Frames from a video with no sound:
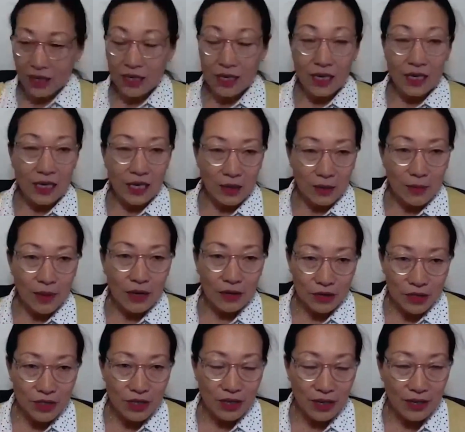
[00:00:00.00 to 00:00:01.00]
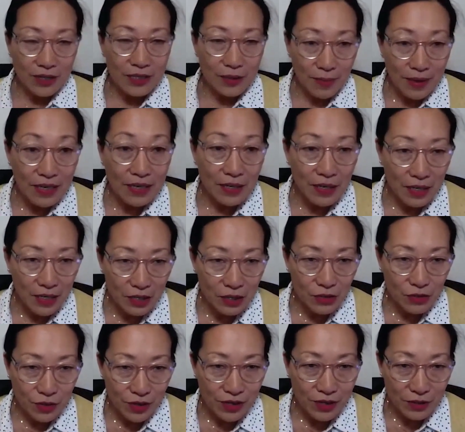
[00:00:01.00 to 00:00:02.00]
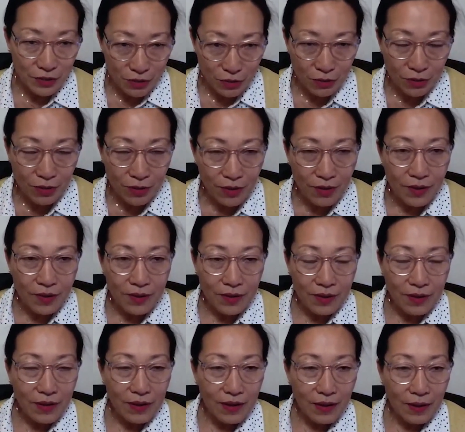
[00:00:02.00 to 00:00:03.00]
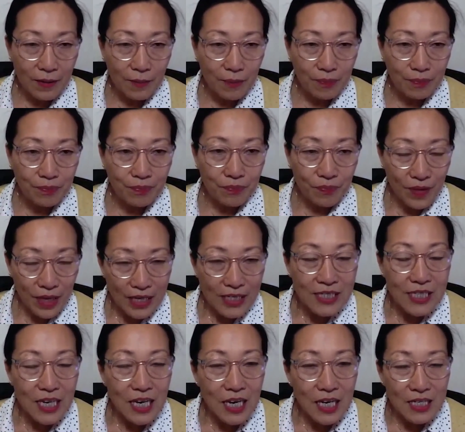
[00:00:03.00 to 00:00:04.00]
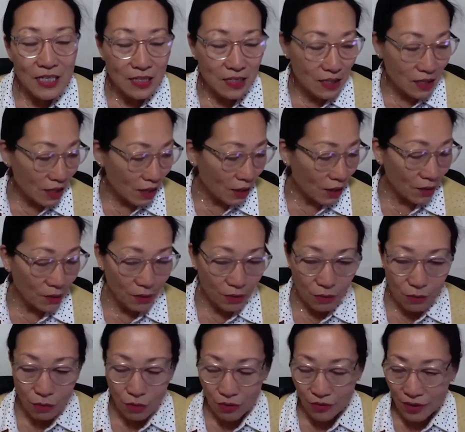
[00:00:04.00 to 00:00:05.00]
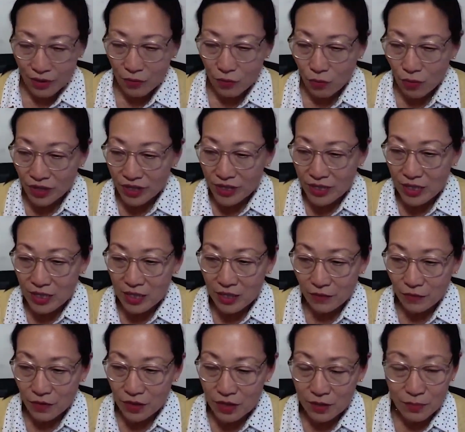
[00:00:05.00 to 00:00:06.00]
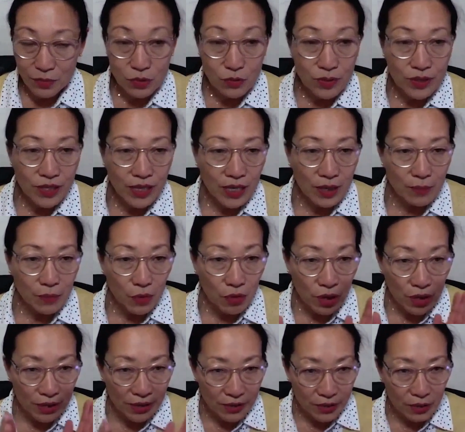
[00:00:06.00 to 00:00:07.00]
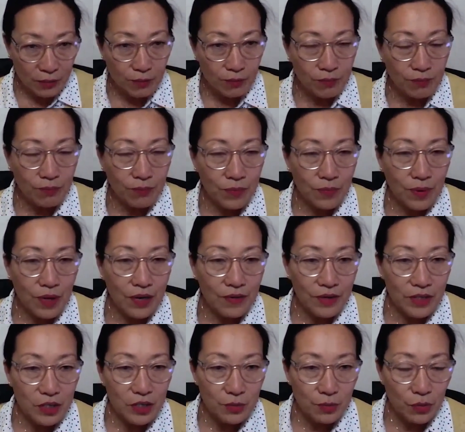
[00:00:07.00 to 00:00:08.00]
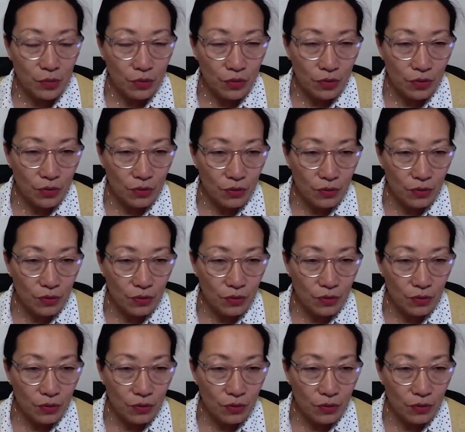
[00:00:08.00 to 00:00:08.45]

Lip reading: learning about Tibetan history. So, and tell us, Warren, what is the difference between that book and the current book?